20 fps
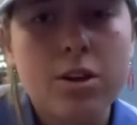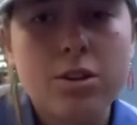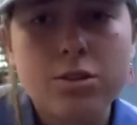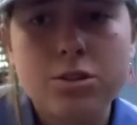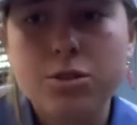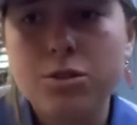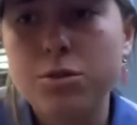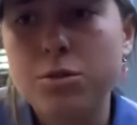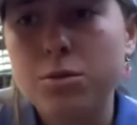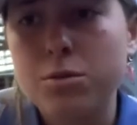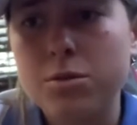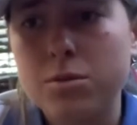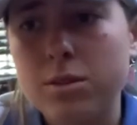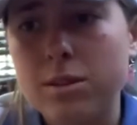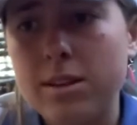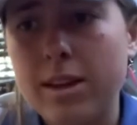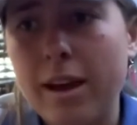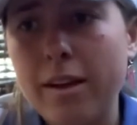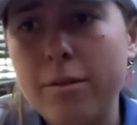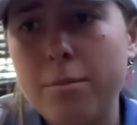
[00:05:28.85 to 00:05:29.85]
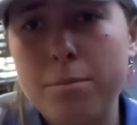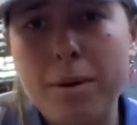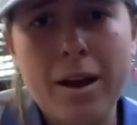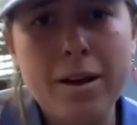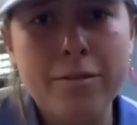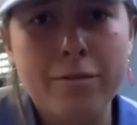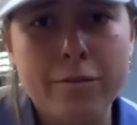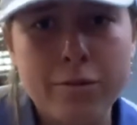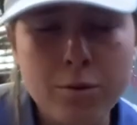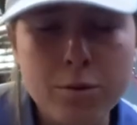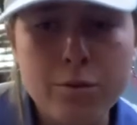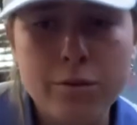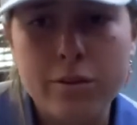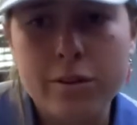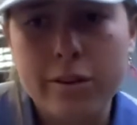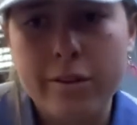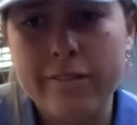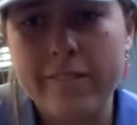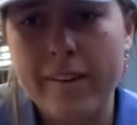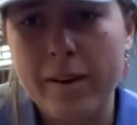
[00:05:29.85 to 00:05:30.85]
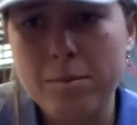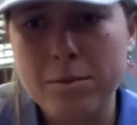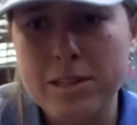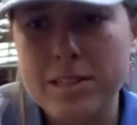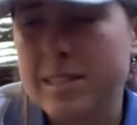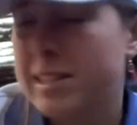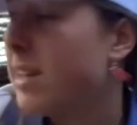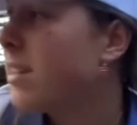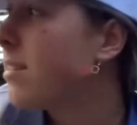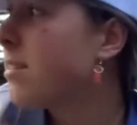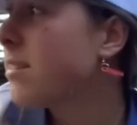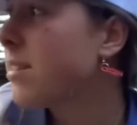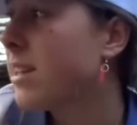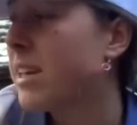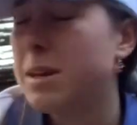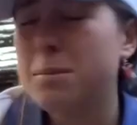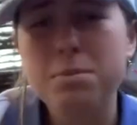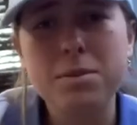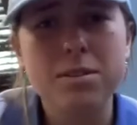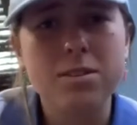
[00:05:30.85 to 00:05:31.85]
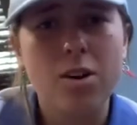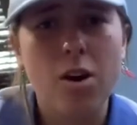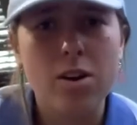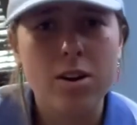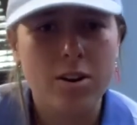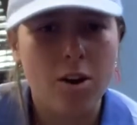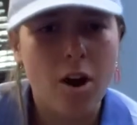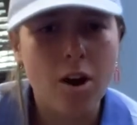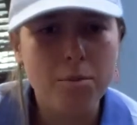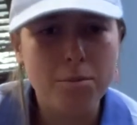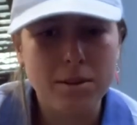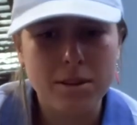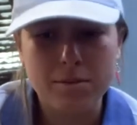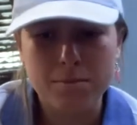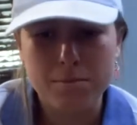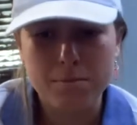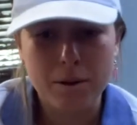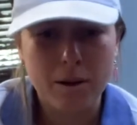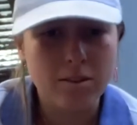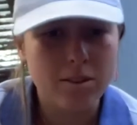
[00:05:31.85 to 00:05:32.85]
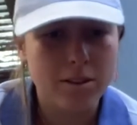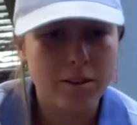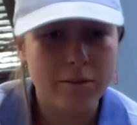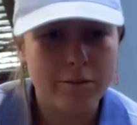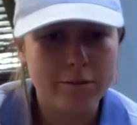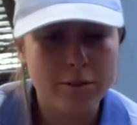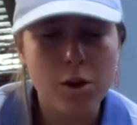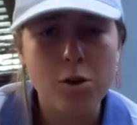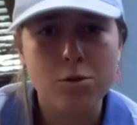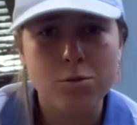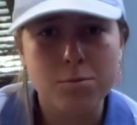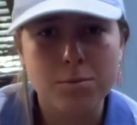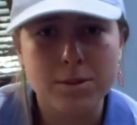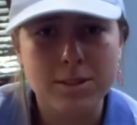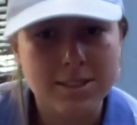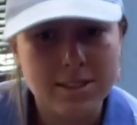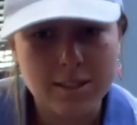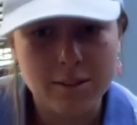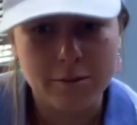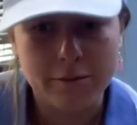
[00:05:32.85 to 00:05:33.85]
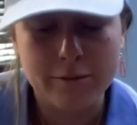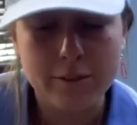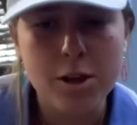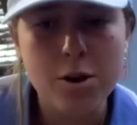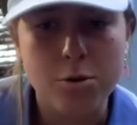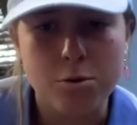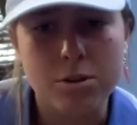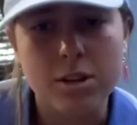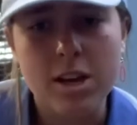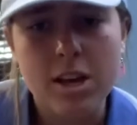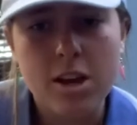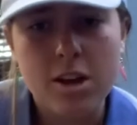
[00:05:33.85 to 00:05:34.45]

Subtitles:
to buy food for their families and keep the economy barely afloat, but still afloat.